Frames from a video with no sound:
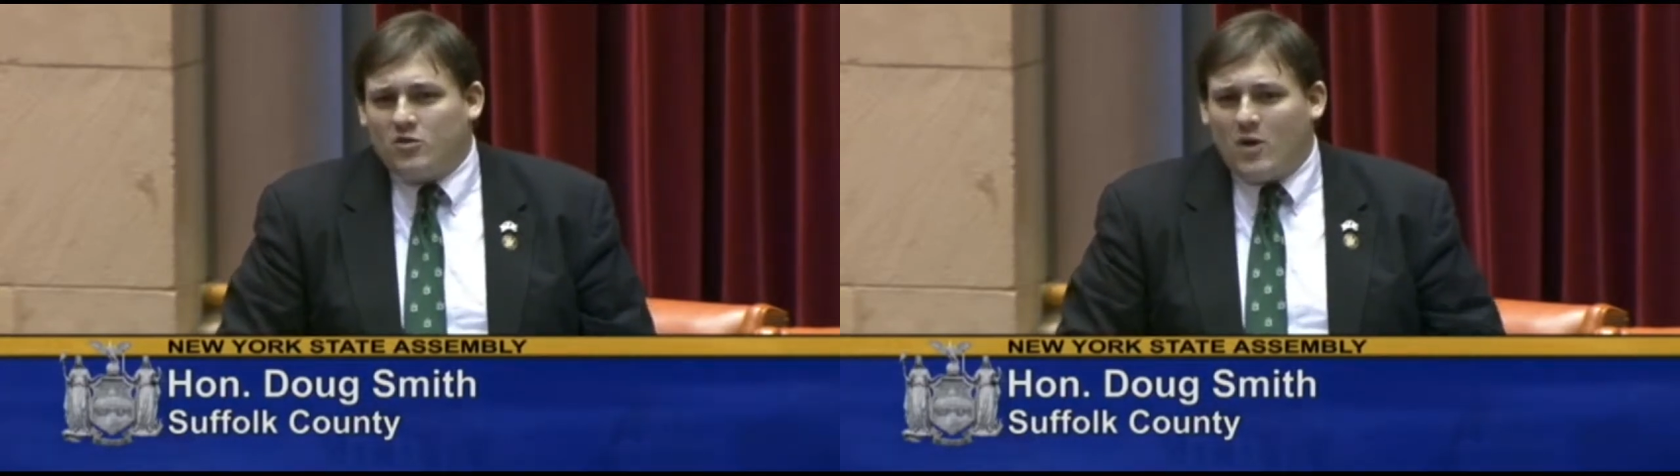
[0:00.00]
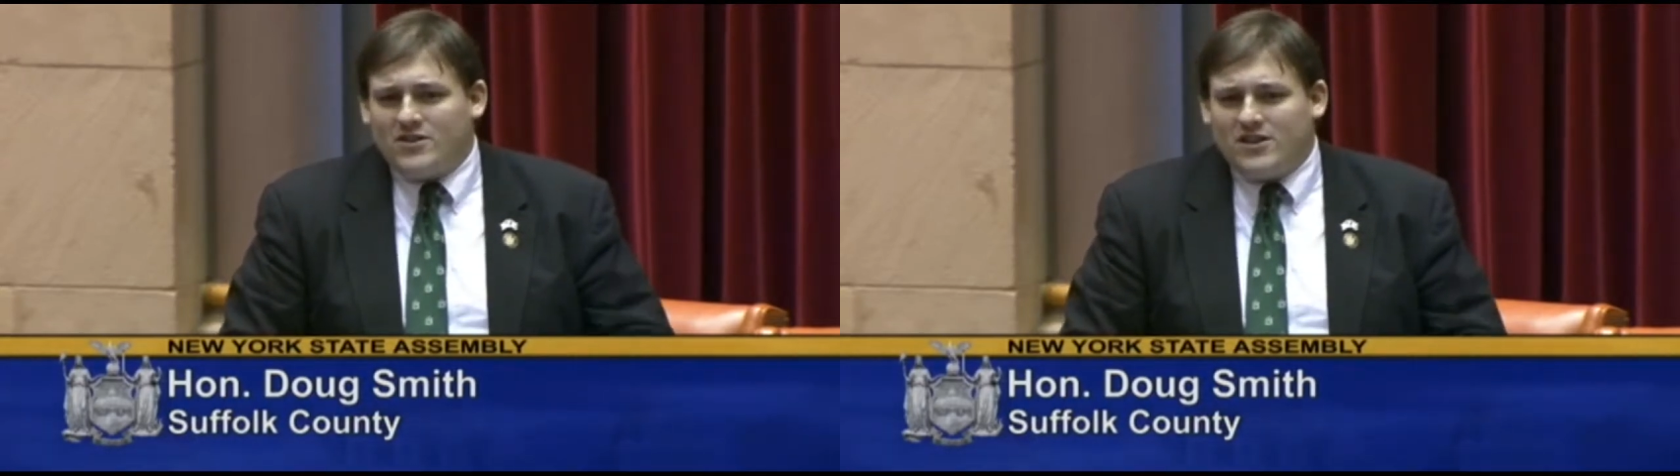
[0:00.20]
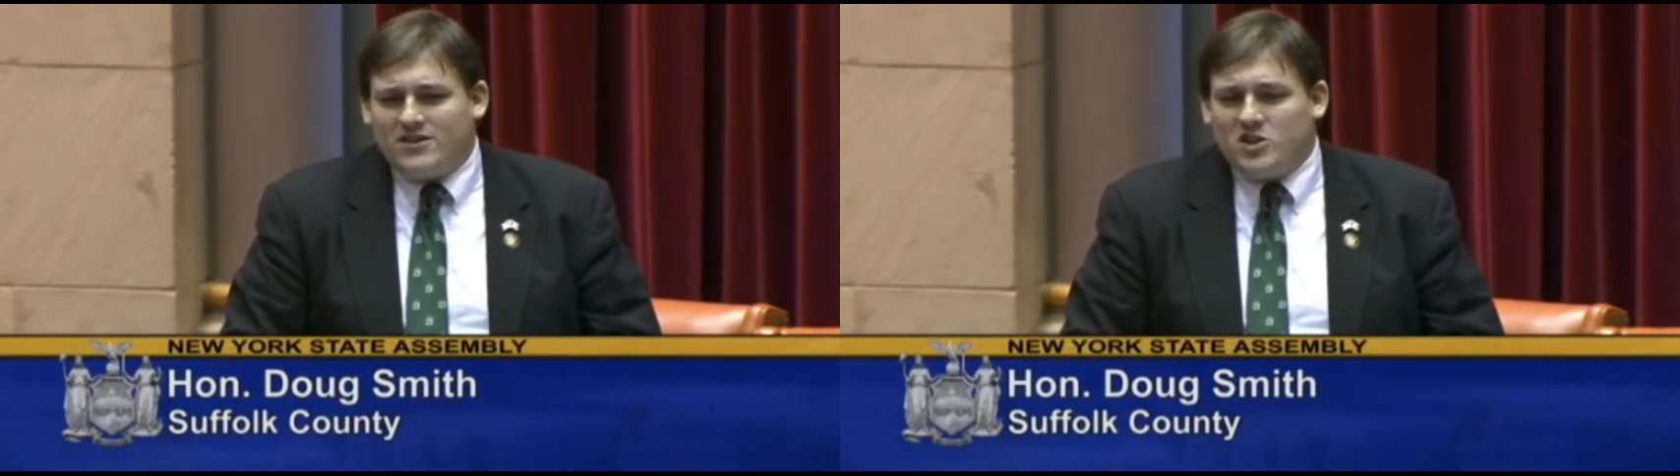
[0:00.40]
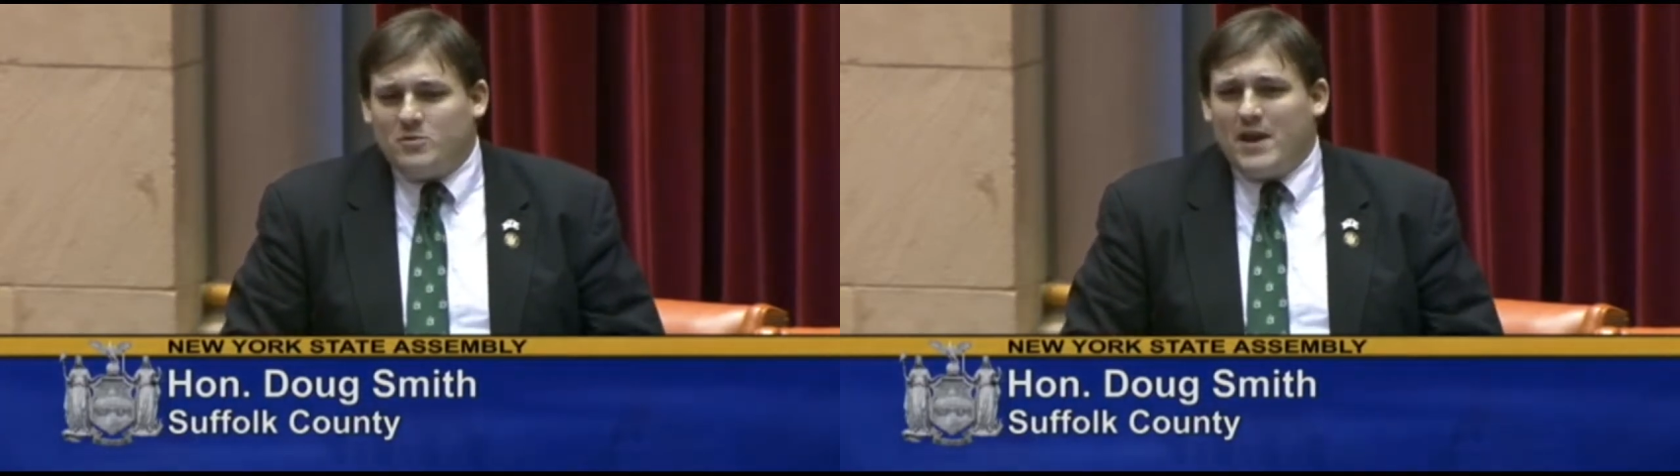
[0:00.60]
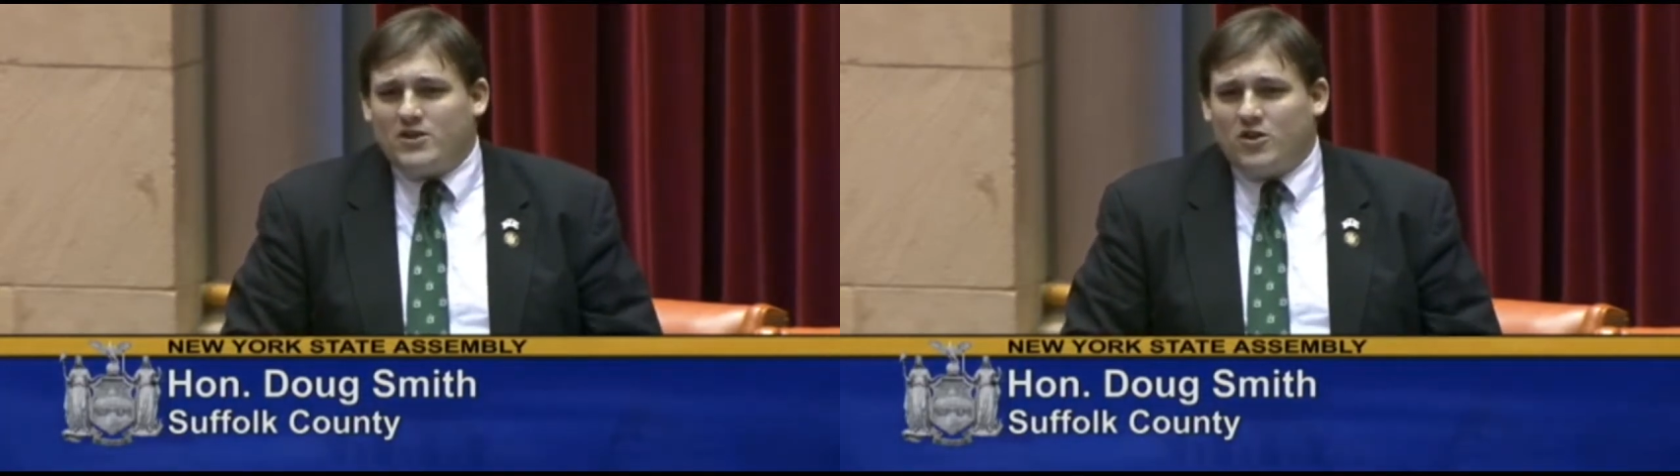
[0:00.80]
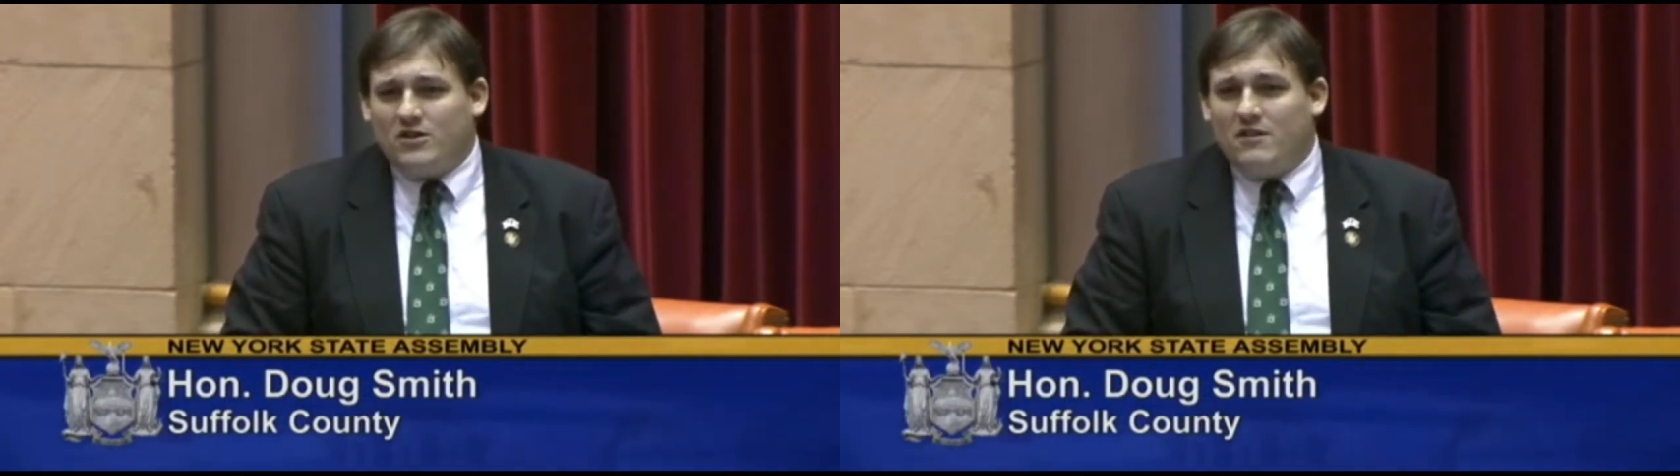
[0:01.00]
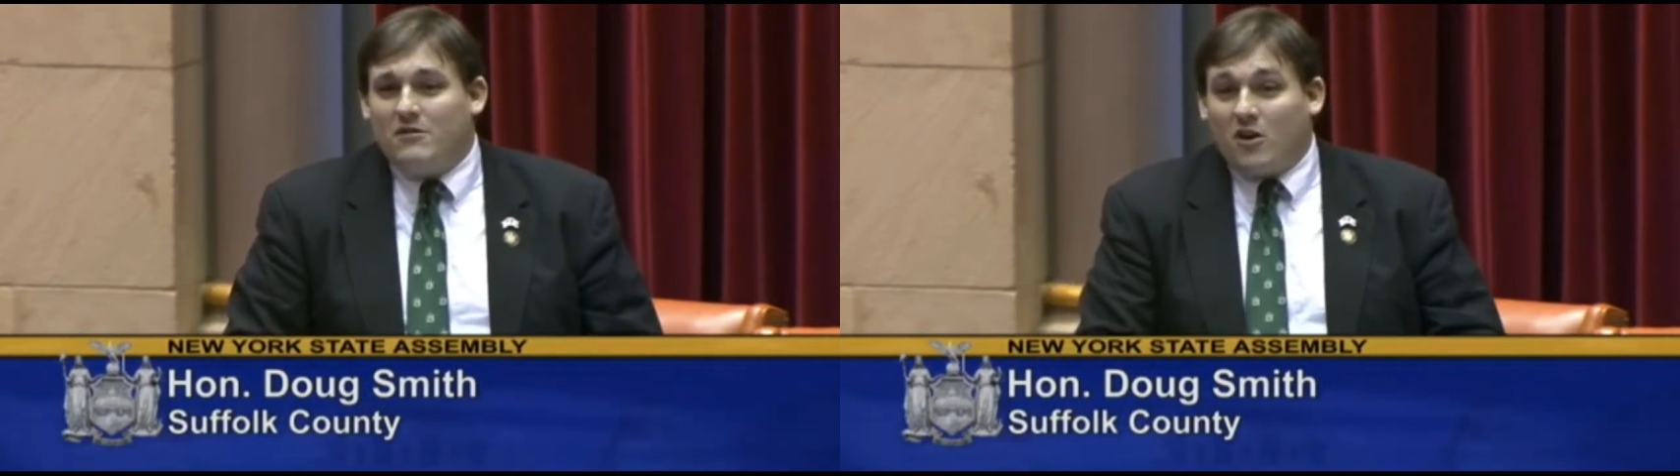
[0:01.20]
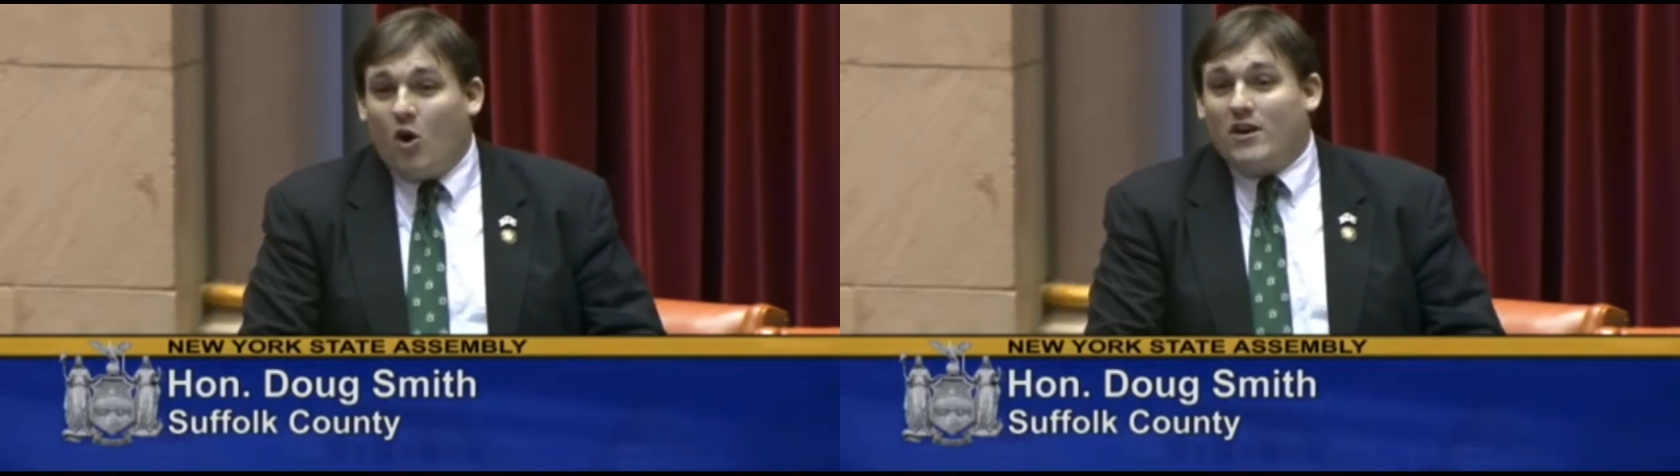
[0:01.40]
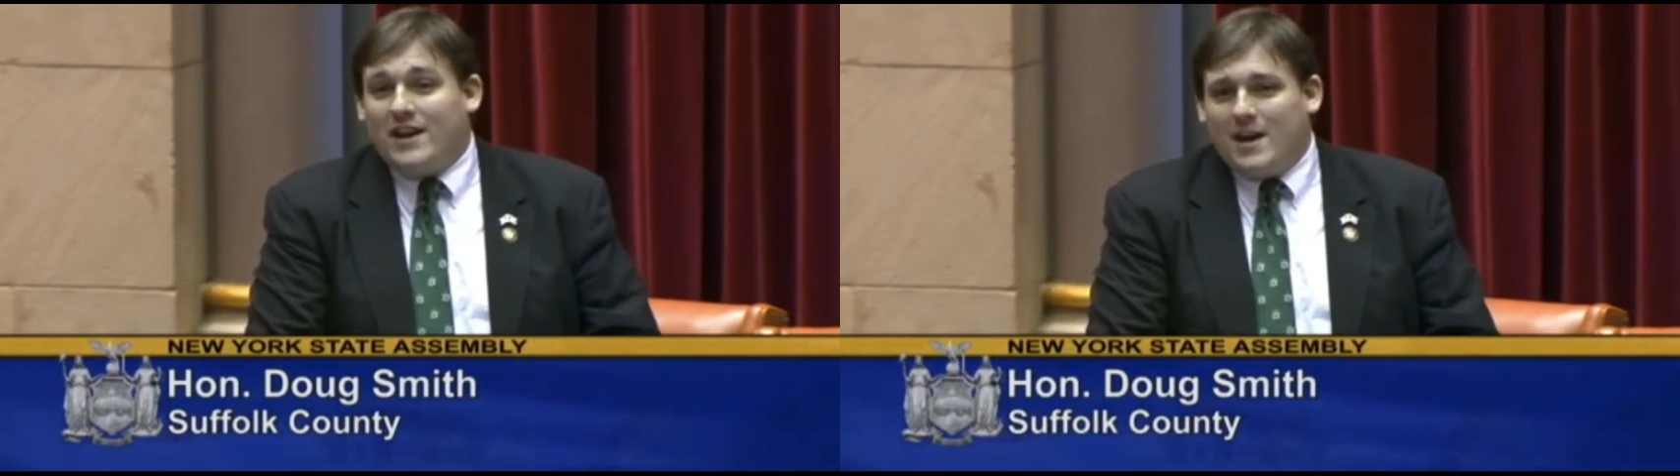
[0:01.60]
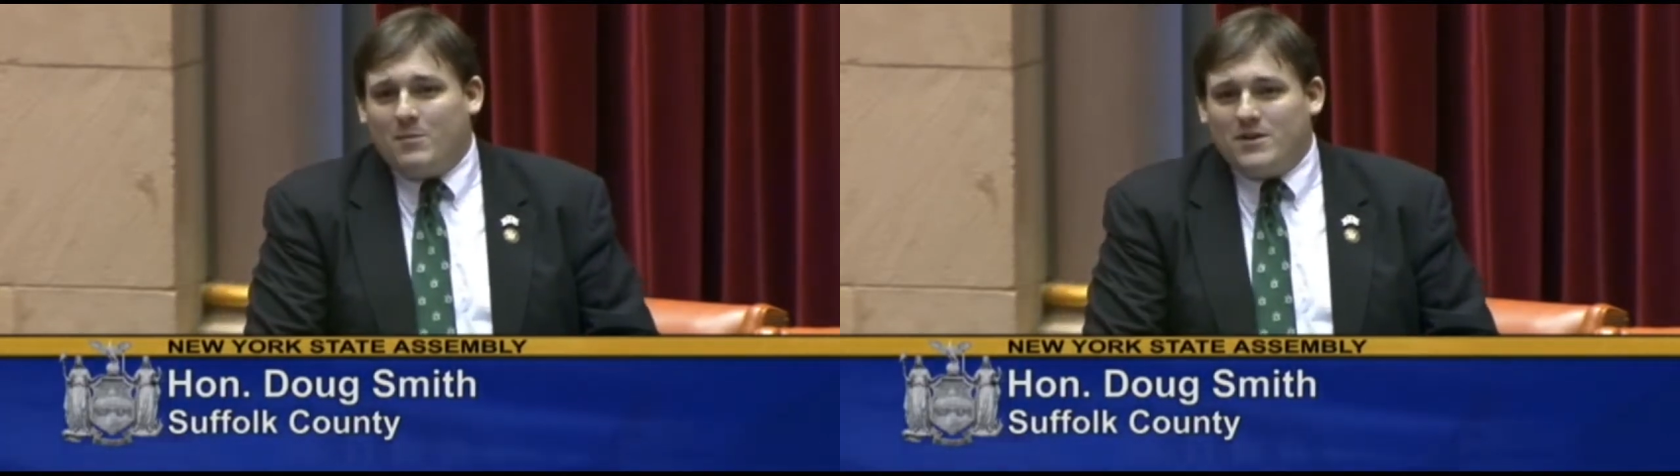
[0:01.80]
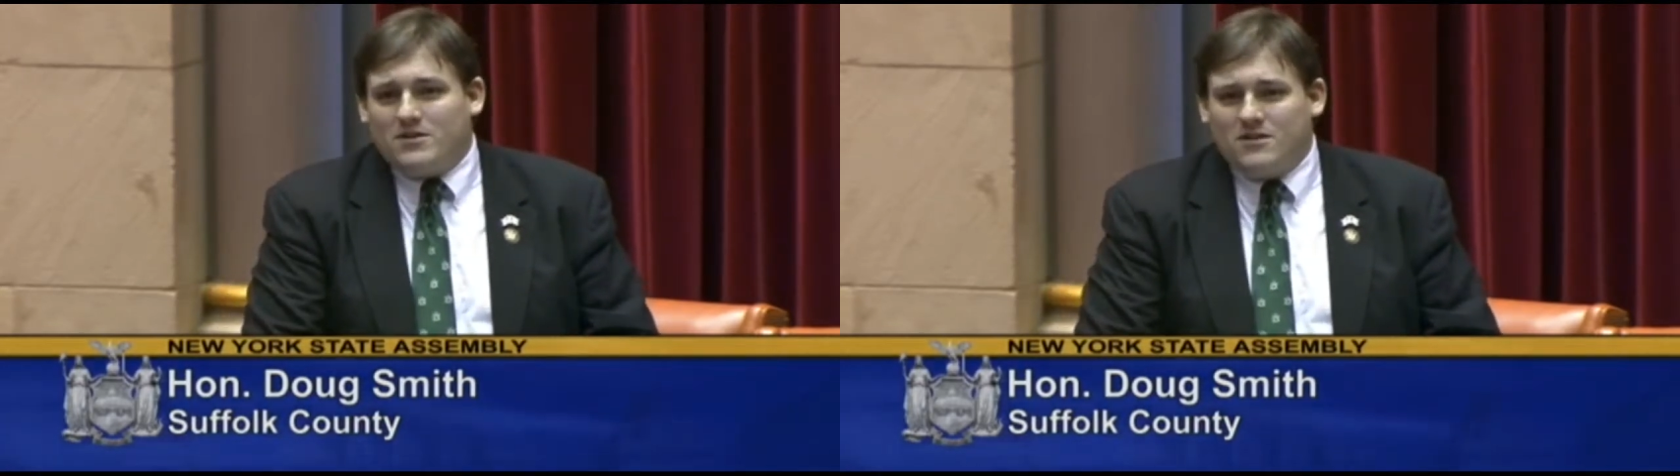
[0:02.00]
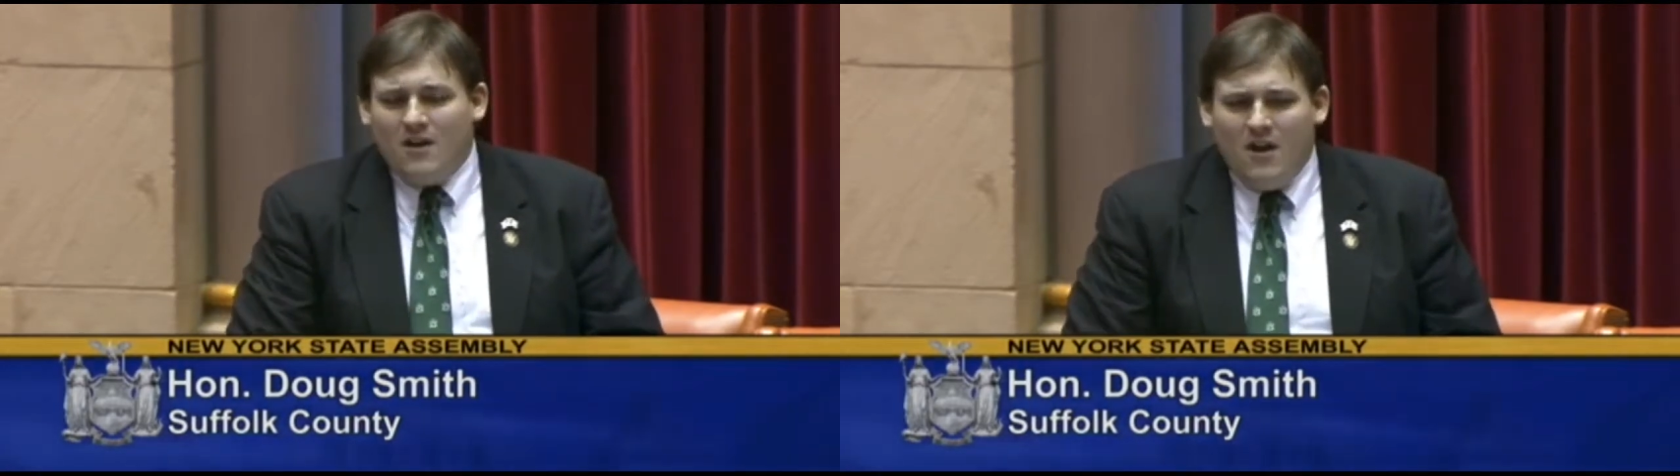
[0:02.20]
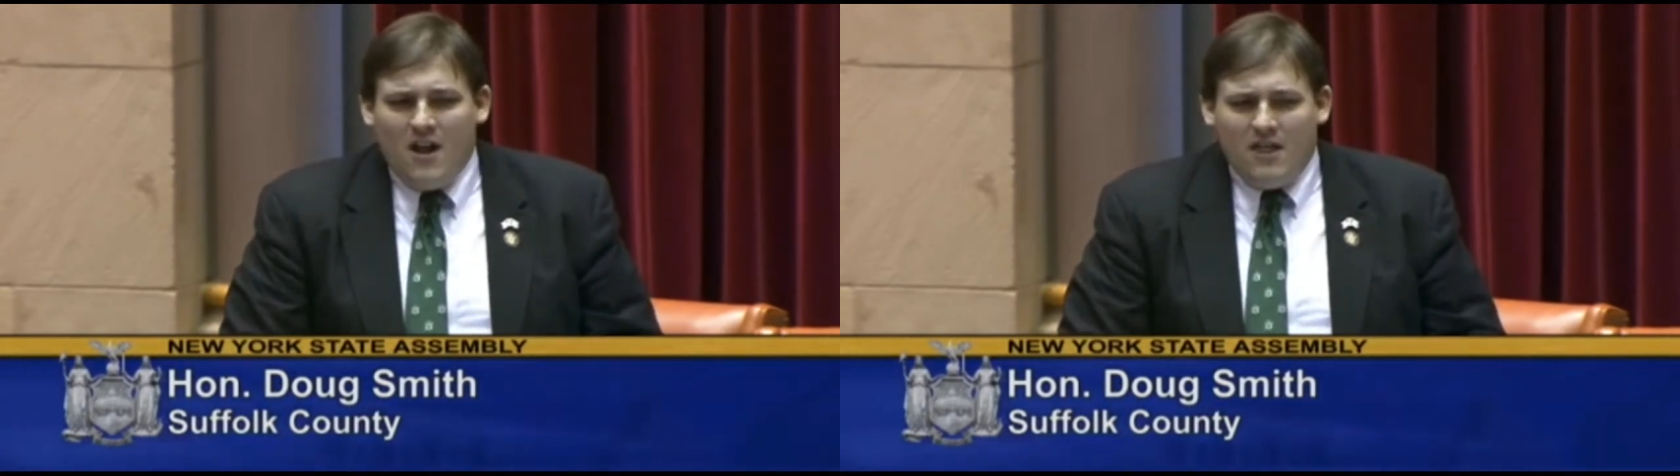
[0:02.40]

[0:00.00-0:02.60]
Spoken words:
their residence is based on living on campus.